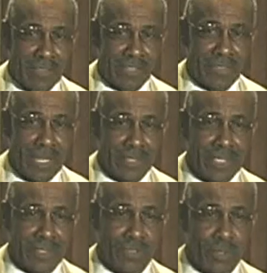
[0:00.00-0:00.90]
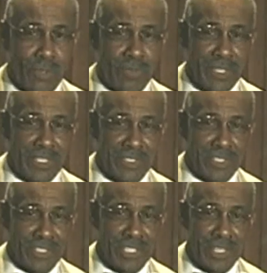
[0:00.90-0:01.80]
haven't felt the truth and the
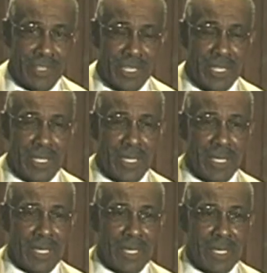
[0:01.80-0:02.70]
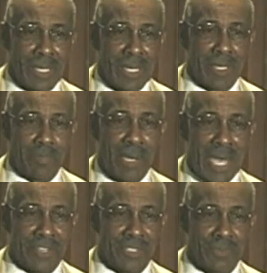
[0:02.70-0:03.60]
sincerity and the
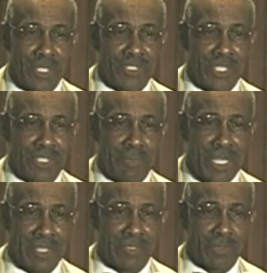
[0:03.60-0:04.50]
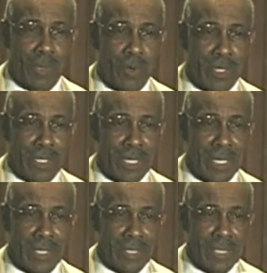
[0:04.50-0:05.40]
passion which these men have spoken,
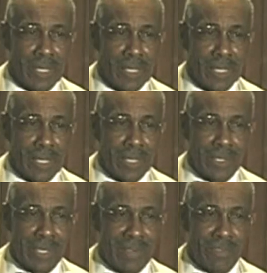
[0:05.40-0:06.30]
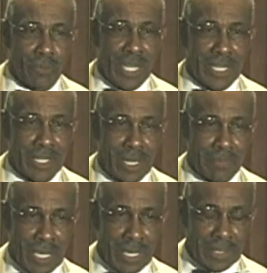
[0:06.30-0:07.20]
you haven't waken up
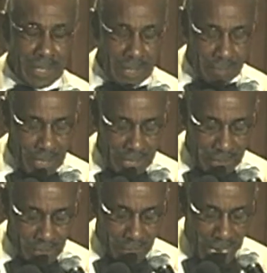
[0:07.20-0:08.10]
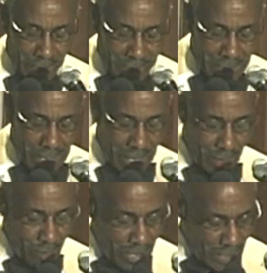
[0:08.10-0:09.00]
yet. But it's about
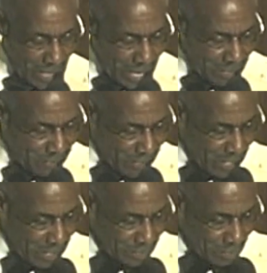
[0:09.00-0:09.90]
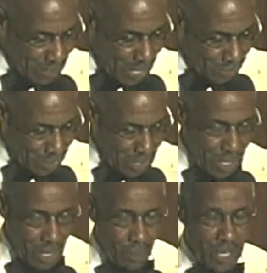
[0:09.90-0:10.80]
real life. It's about
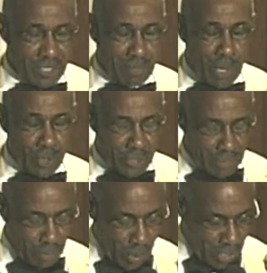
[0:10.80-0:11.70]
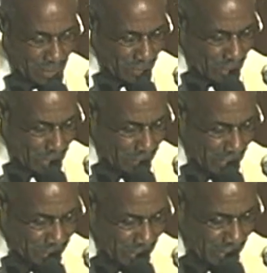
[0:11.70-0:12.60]
what's most important to all of
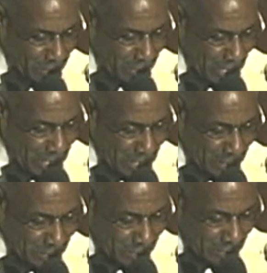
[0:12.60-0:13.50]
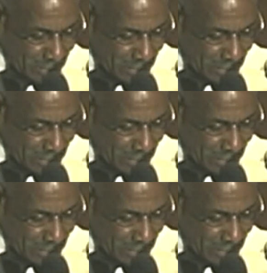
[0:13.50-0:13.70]
us here today, and it's